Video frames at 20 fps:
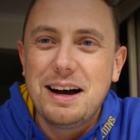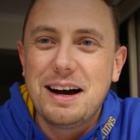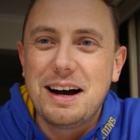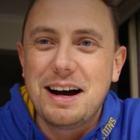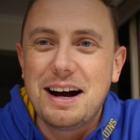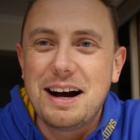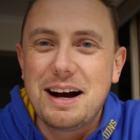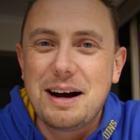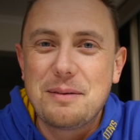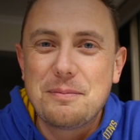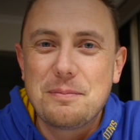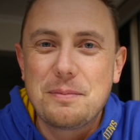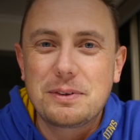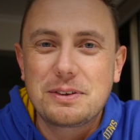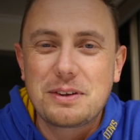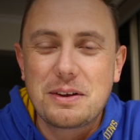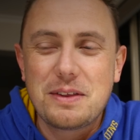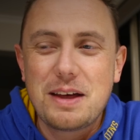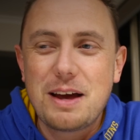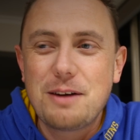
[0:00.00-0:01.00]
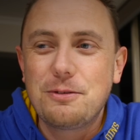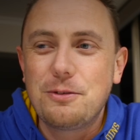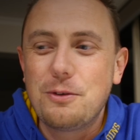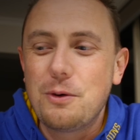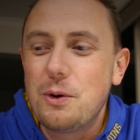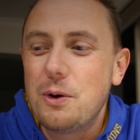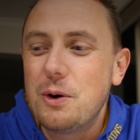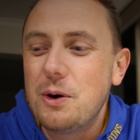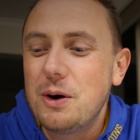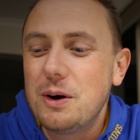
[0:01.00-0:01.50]
Um, so
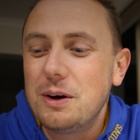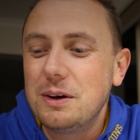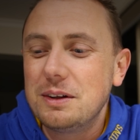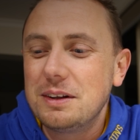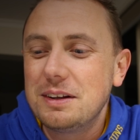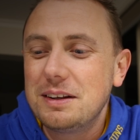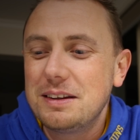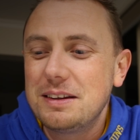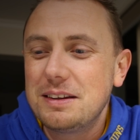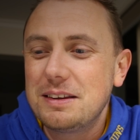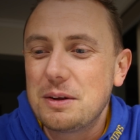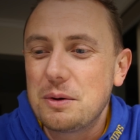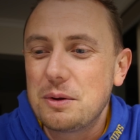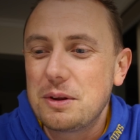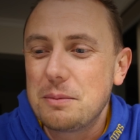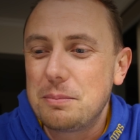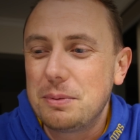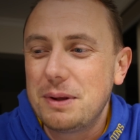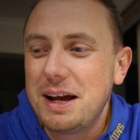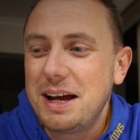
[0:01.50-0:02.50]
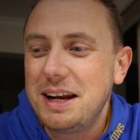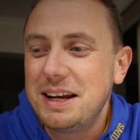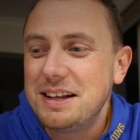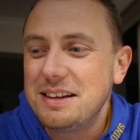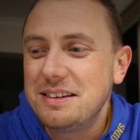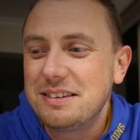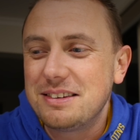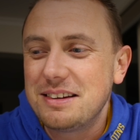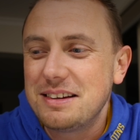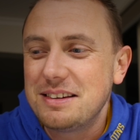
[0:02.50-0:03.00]
therefore, the, the plan
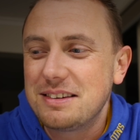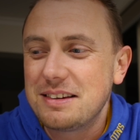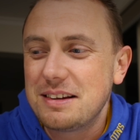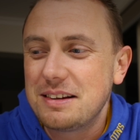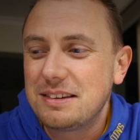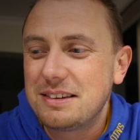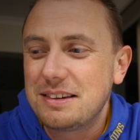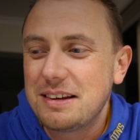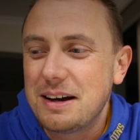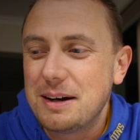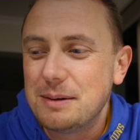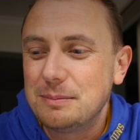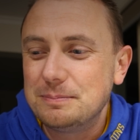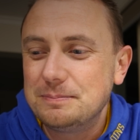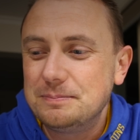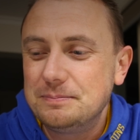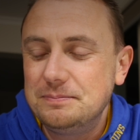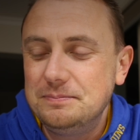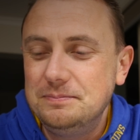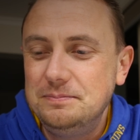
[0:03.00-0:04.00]
is is that um,